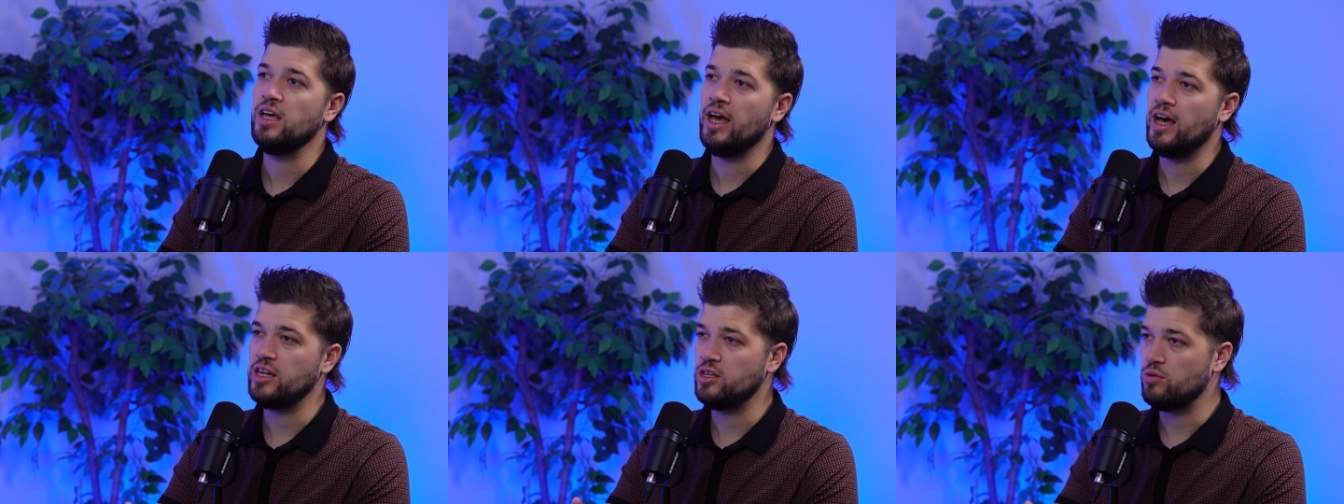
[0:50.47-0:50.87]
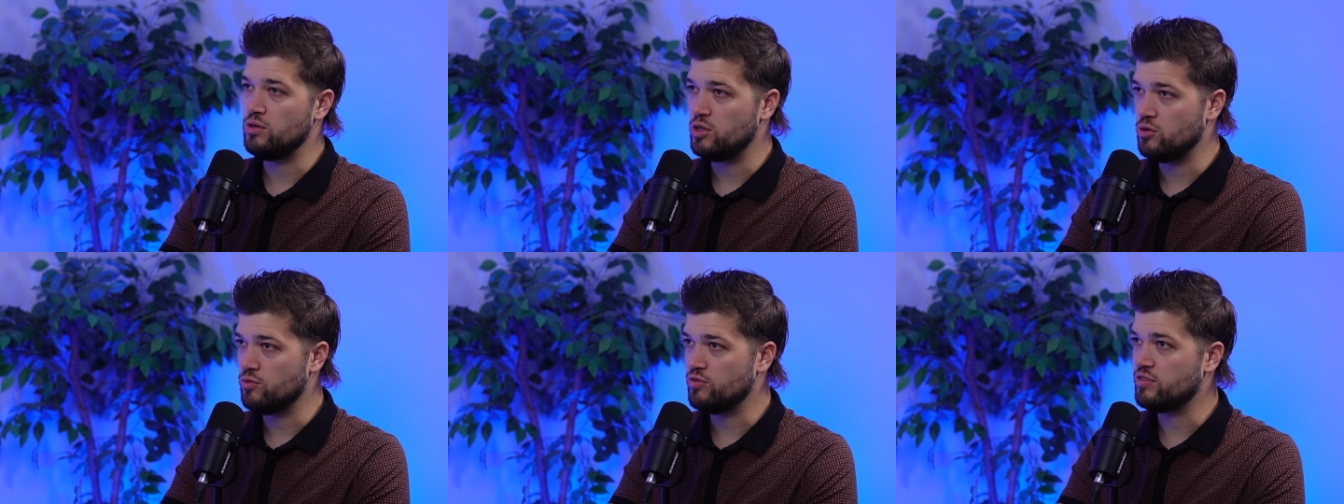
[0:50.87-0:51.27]
How do you
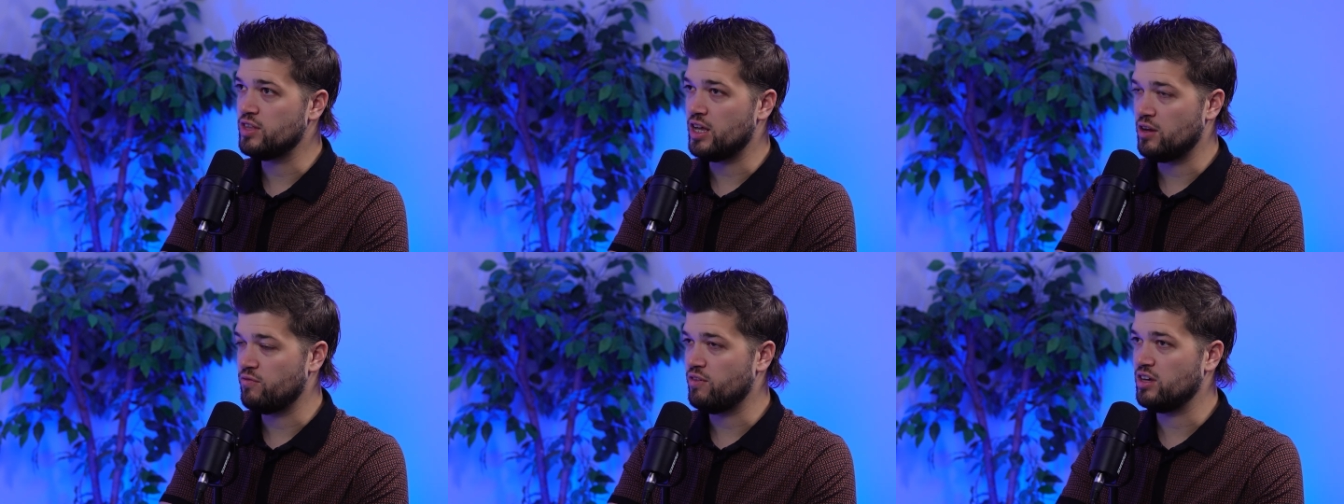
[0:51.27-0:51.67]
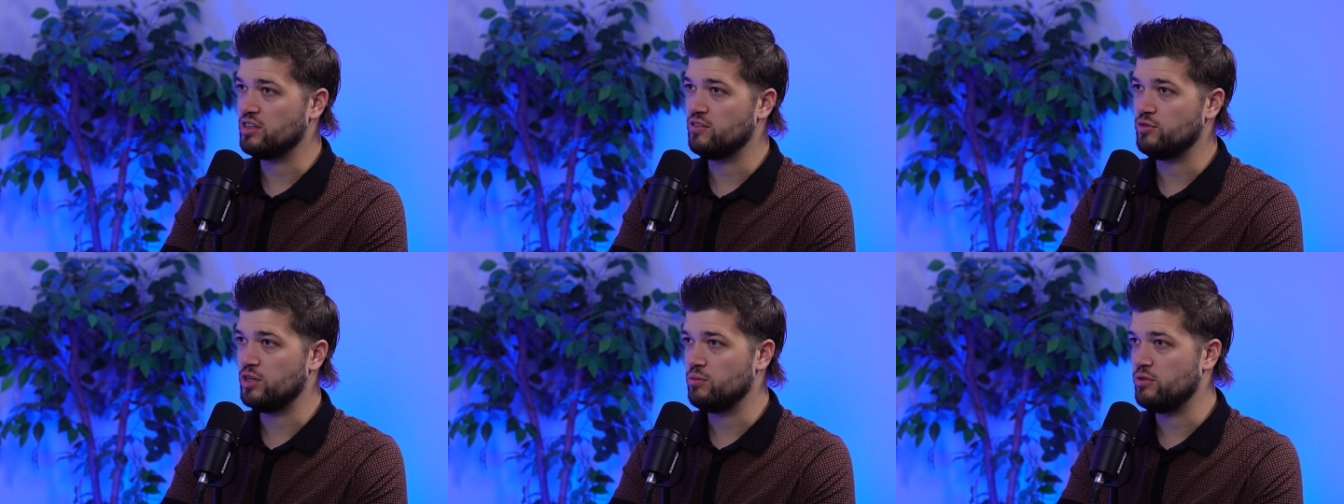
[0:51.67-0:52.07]
use debt
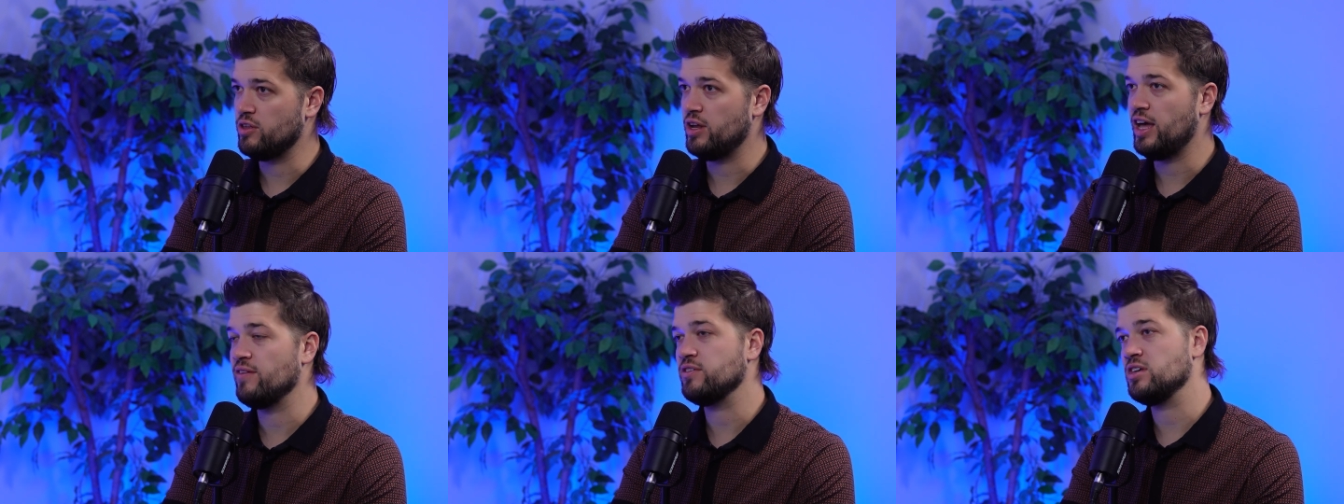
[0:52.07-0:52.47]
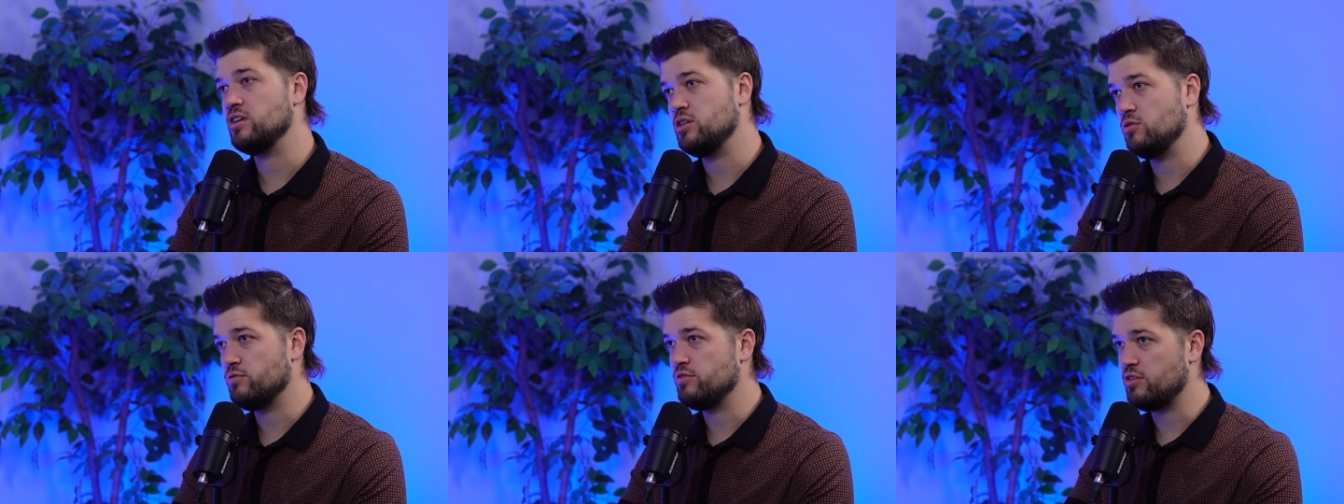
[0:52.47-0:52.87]
effectively without having it
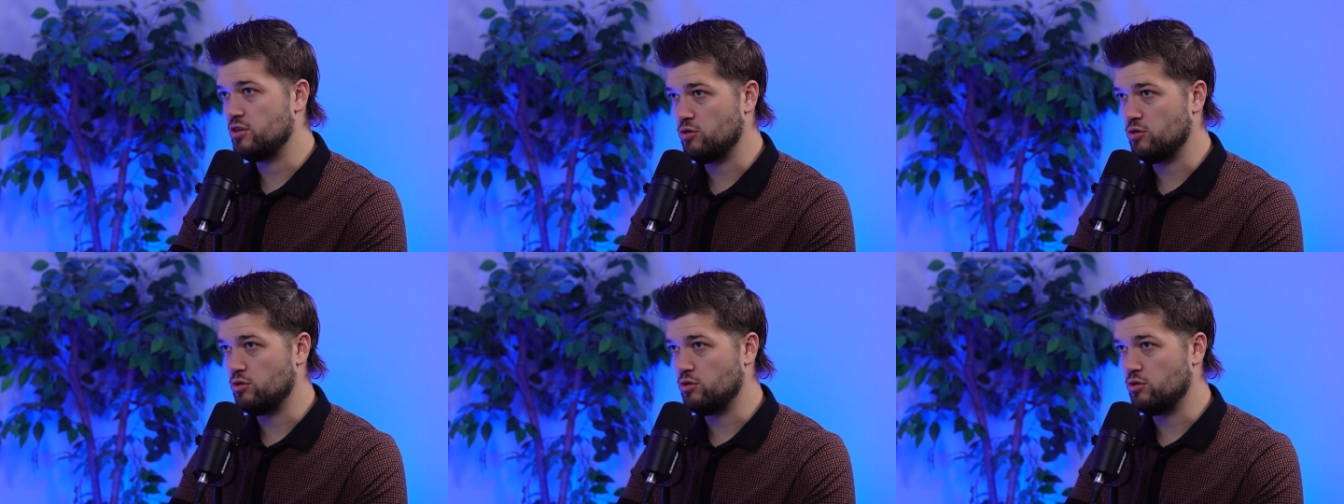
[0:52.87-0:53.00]
use